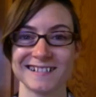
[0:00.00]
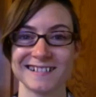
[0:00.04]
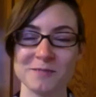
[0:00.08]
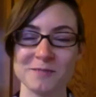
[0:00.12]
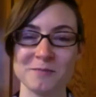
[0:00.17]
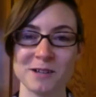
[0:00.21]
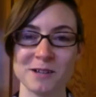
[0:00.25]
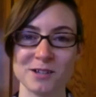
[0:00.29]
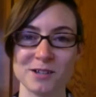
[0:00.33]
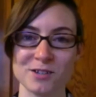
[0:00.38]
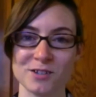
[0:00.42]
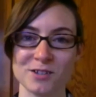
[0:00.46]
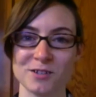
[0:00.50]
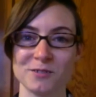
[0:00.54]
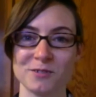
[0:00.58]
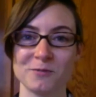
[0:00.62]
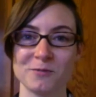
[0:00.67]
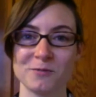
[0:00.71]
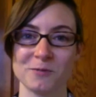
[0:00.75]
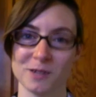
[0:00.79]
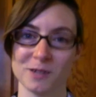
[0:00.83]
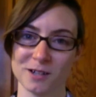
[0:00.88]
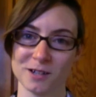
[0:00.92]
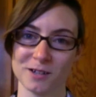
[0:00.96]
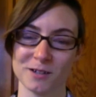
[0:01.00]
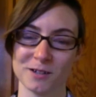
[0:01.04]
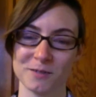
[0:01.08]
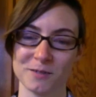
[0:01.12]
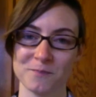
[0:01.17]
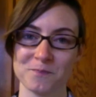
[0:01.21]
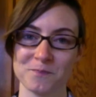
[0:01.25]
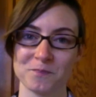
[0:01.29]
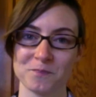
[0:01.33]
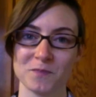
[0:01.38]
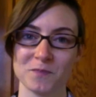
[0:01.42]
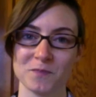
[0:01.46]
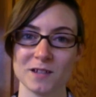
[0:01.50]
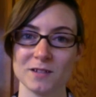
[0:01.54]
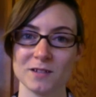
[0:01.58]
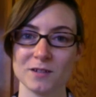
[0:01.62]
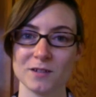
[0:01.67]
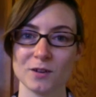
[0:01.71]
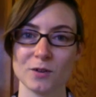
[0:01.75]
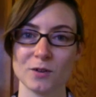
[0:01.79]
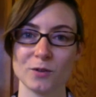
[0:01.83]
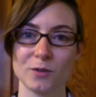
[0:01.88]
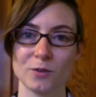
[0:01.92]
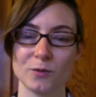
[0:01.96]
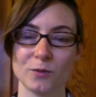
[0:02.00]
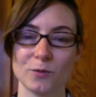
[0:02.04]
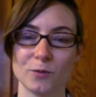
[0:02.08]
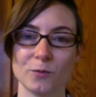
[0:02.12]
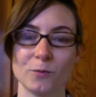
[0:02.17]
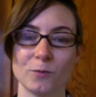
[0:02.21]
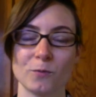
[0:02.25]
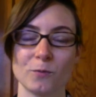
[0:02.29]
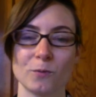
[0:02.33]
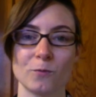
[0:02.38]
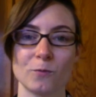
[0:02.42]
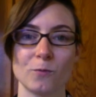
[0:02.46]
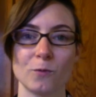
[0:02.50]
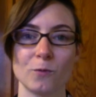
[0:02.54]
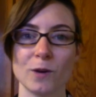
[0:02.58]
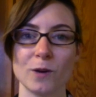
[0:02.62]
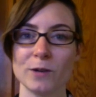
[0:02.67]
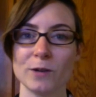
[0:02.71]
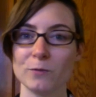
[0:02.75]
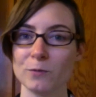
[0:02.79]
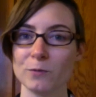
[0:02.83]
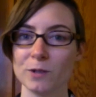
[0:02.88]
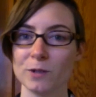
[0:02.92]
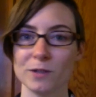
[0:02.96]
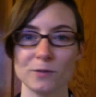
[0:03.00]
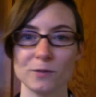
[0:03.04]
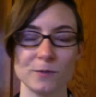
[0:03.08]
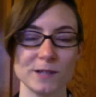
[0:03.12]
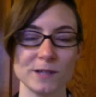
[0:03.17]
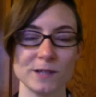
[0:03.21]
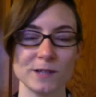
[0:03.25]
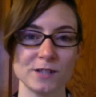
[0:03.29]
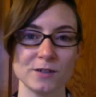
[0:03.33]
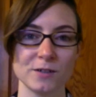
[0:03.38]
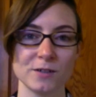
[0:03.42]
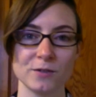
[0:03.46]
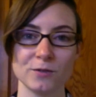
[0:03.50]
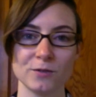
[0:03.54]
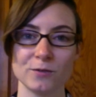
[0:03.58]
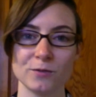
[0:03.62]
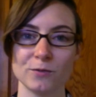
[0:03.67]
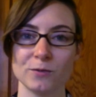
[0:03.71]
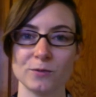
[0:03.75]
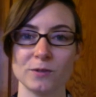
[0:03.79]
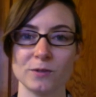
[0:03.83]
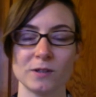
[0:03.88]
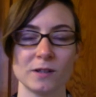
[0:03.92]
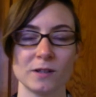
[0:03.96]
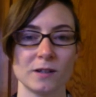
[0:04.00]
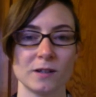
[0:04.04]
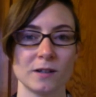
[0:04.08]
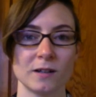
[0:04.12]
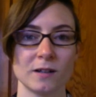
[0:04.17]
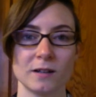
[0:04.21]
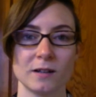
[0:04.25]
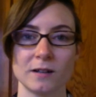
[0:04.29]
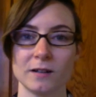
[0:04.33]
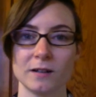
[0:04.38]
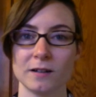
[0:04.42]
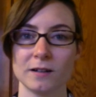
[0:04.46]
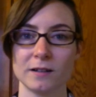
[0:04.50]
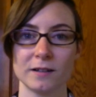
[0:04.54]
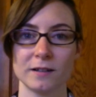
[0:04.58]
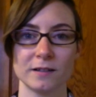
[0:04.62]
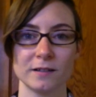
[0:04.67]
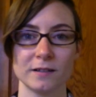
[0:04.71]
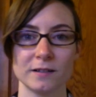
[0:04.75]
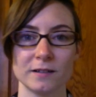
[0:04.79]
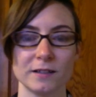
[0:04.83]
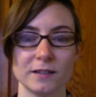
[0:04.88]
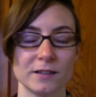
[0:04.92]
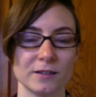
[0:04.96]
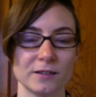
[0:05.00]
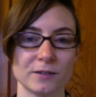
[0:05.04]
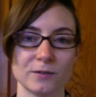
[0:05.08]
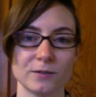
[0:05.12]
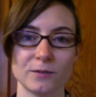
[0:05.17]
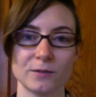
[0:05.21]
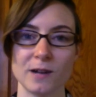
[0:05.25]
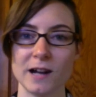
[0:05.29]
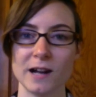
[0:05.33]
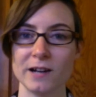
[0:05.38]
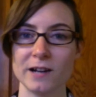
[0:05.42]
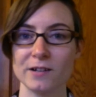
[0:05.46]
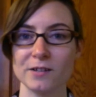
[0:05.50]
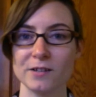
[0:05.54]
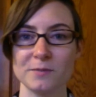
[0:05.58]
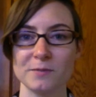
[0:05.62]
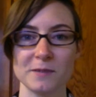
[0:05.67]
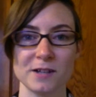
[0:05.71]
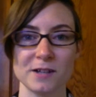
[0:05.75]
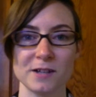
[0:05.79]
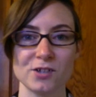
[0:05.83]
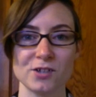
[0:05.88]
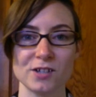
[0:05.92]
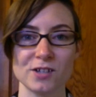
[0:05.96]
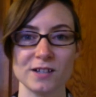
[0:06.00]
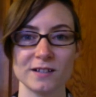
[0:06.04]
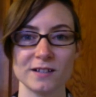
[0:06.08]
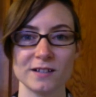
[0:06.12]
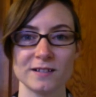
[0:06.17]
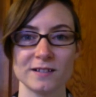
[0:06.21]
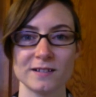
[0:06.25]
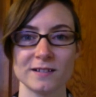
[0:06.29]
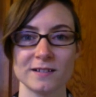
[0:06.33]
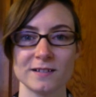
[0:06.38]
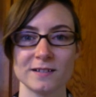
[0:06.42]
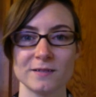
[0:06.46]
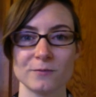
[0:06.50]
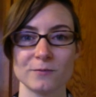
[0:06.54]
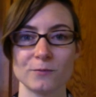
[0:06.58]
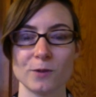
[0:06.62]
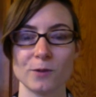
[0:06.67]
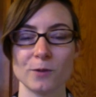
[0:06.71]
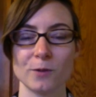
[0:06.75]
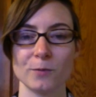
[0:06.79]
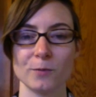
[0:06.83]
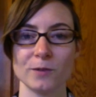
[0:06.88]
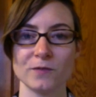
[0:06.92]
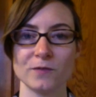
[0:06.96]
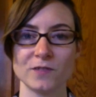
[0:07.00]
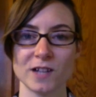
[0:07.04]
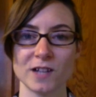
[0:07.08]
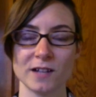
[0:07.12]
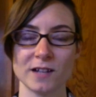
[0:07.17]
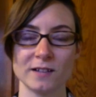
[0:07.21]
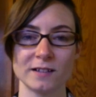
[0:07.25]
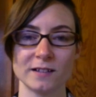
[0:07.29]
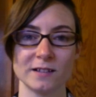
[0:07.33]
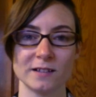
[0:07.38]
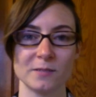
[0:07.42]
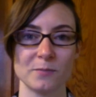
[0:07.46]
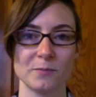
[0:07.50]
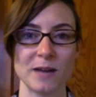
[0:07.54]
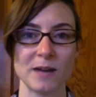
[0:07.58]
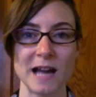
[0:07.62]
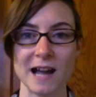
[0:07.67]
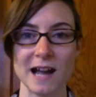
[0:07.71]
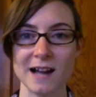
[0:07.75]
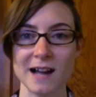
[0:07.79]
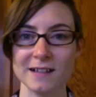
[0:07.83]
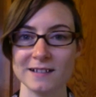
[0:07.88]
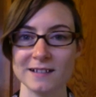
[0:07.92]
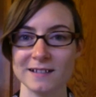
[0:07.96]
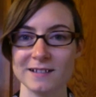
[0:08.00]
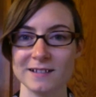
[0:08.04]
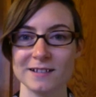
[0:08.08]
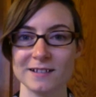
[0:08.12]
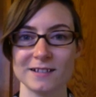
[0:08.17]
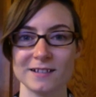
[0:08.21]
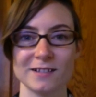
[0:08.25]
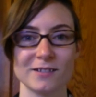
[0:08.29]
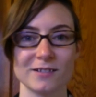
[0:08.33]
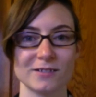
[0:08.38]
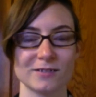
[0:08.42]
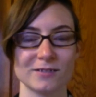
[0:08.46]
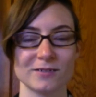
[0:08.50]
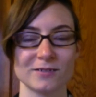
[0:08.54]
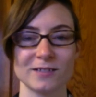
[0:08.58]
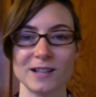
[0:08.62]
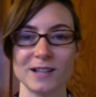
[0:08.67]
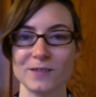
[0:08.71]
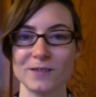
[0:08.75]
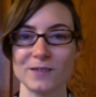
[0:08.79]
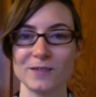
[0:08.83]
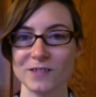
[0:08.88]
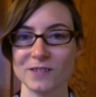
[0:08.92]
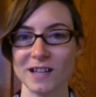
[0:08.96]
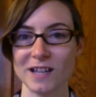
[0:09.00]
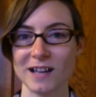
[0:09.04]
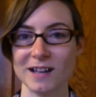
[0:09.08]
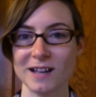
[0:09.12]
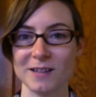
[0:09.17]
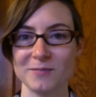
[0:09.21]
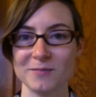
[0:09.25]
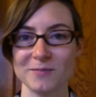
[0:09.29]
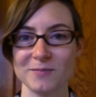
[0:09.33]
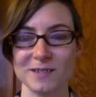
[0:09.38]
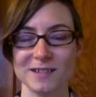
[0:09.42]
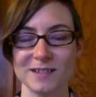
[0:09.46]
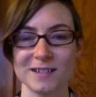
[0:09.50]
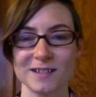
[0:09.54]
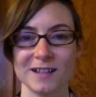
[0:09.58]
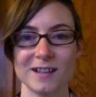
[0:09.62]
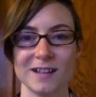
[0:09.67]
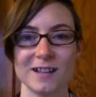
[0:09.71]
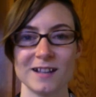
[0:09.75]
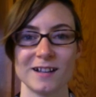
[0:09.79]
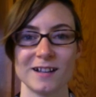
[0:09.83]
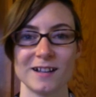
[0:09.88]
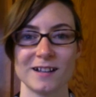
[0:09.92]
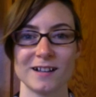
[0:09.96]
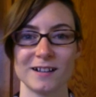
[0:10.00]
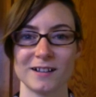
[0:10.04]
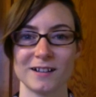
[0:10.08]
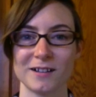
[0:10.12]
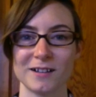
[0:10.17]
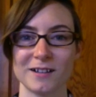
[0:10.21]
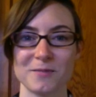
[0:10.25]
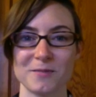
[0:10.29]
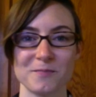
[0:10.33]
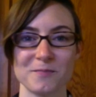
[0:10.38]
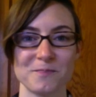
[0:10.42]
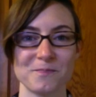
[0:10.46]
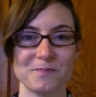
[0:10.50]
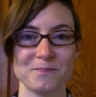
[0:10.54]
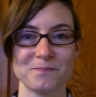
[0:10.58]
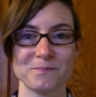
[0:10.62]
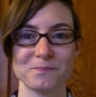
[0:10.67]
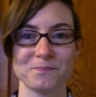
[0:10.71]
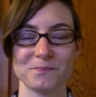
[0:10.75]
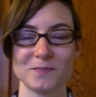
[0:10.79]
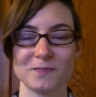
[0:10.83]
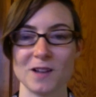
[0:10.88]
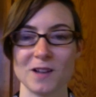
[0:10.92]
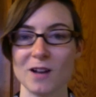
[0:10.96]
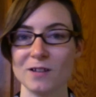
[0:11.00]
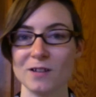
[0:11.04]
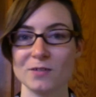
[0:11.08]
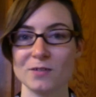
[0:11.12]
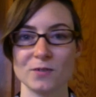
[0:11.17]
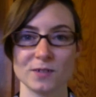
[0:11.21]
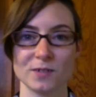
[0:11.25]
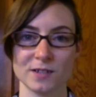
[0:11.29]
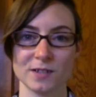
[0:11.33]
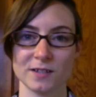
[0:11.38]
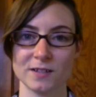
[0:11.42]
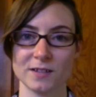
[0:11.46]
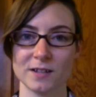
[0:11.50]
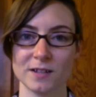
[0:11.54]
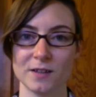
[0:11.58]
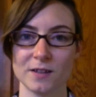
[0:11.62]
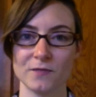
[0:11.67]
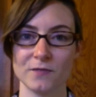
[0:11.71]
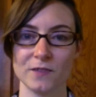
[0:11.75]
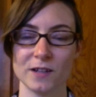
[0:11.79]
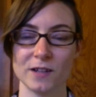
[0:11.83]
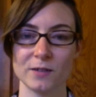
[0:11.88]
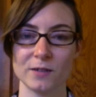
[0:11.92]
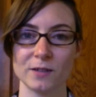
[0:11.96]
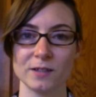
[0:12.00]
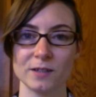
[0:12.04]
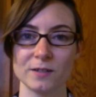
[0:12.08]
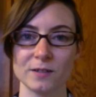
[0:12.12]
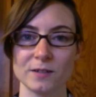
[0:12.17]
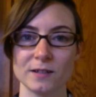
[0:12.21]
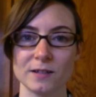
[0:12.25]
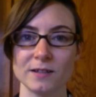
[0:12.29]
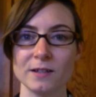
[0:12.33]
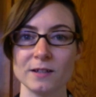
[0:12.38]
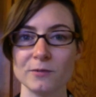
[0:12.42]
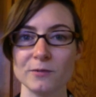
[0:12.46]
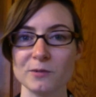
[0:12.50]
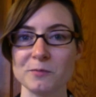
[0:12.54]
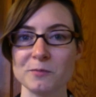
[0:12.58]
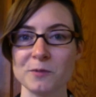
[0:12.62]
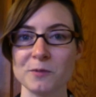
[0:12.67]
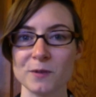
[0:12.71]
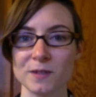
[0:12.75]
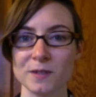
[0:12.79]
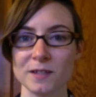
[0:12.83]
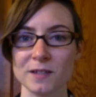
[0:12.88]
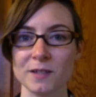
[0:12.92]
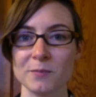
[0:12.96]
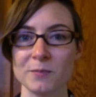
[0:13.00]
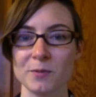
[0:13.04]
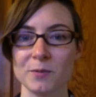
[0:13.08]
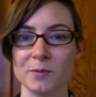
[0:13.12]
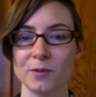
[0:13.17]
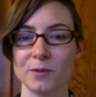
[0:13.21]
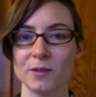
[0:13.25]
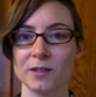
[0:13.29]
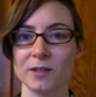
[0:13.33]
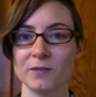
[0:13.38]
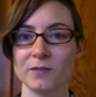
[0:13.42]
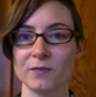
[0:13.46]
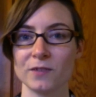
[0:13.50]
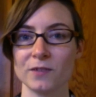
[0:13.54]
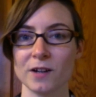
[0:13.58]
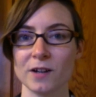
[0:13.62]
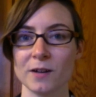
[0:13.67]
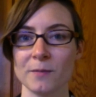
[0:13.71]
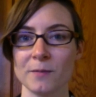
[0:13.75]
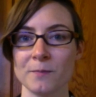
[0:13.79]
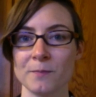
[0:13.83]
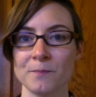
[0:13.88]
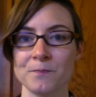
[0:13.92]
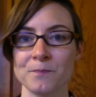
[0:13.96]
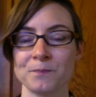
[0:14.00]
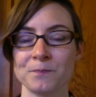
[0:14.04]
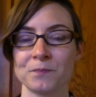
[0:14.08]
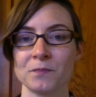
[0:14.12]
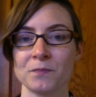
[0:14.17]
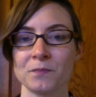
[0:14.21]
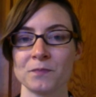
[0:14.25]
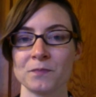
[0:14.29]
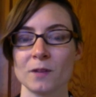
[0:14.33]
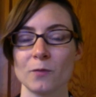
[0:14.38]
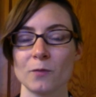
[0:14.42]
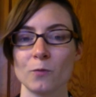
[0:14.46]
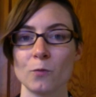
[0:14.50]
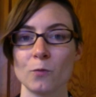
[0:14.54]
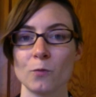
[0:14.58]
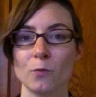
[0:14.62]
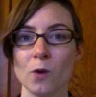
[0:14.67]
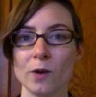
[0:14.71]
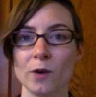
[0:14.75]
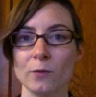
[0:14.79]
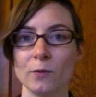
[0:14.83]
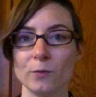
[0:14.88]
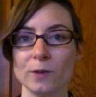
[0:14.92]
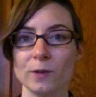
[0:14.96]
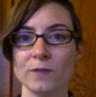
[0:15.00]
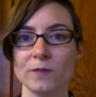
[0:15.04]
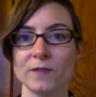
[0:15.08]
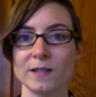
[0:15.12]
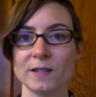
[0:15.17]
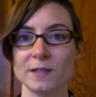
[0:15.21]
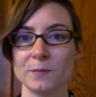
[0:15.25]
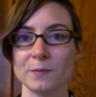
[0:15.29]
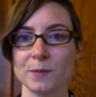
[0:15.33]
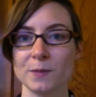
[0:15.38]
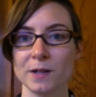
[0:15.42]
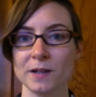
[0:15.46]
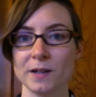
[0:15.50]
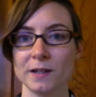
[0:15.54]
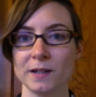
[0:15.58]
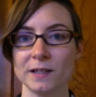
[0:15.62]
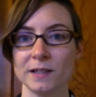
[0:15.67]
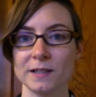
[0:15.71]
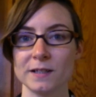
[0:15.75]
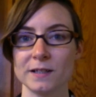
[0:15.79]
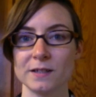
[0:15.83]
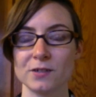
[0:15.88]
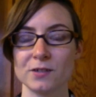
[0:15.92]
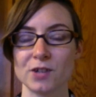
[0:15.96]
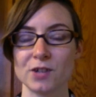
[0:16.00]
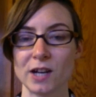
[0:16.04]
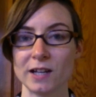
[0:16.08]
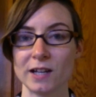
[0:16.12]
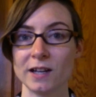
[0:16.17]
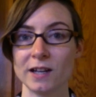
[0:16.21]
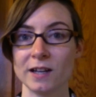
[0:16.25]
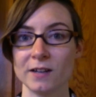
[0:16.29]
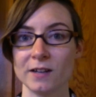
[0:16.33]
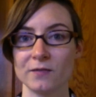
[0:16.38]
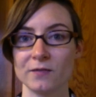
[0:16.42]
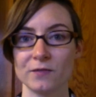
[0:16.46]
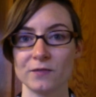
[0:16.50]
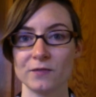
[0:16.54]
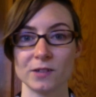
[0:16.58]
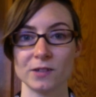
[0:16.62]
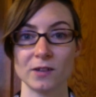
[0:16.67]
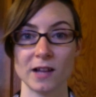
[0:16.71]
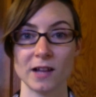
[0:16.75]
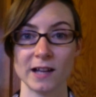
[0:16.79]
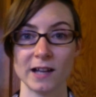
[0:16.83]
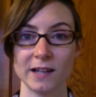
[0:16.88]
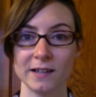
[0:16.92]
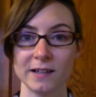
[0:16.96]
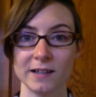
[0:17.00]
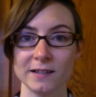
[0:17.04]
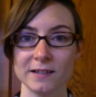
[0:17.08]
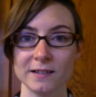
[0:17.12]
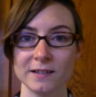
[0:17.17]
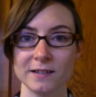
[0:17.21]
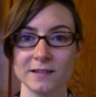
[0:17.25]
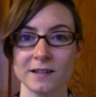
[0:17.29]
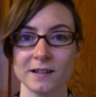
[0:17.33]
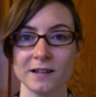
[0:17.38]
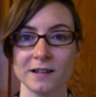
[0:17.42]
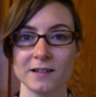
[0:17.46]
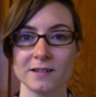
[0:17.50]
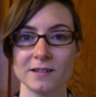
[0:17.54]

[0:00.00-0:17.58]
dimensional work. So what work we do on, higher dimensions, what we've done in the past, in other lifetimes, all sorts of stuff. And I think we're mostly pulling from what we've experienced checking in for clients.